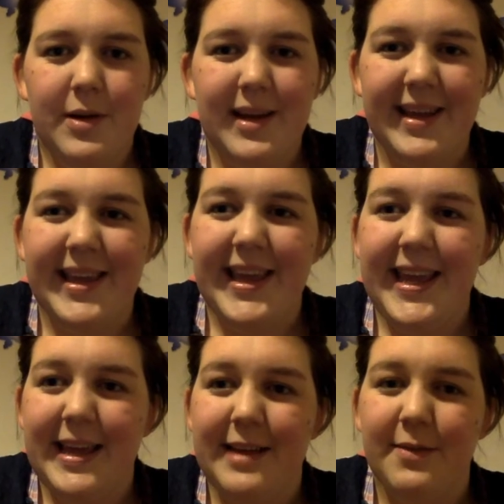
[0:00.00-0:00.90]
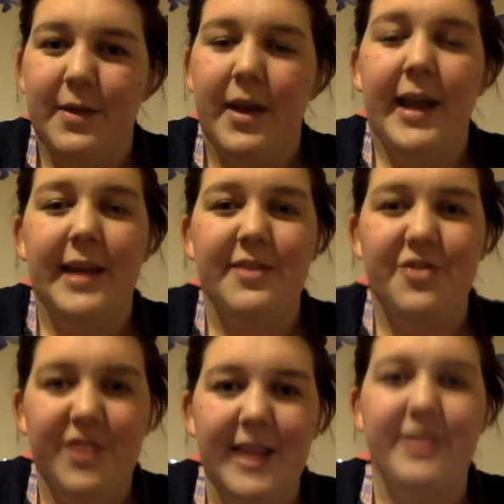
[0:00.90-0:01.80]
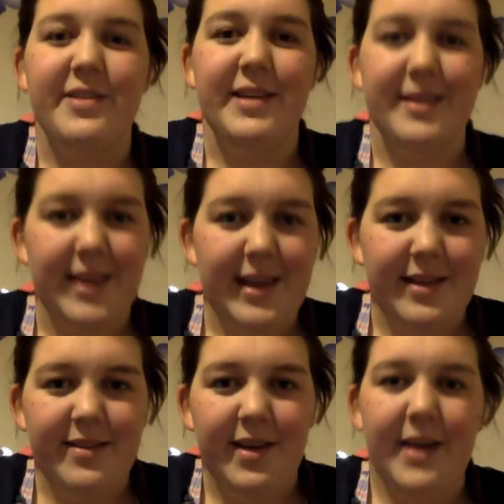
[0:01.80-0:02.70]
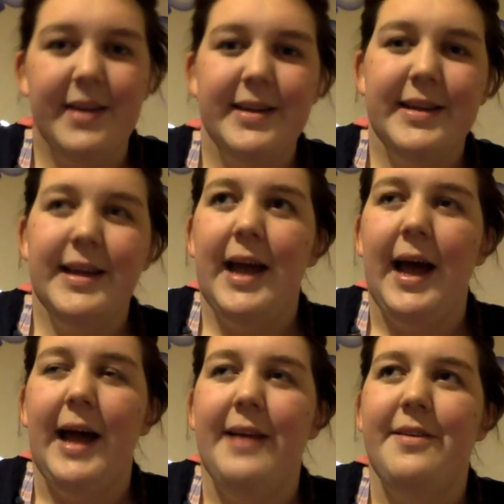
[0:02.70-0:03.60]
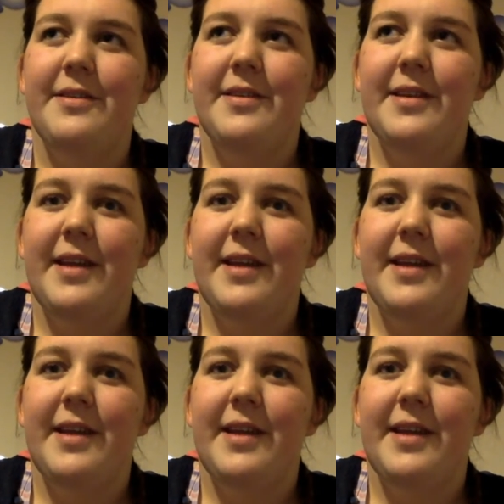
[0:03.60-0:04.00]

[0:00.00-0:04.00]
Like, he's changing theatre, and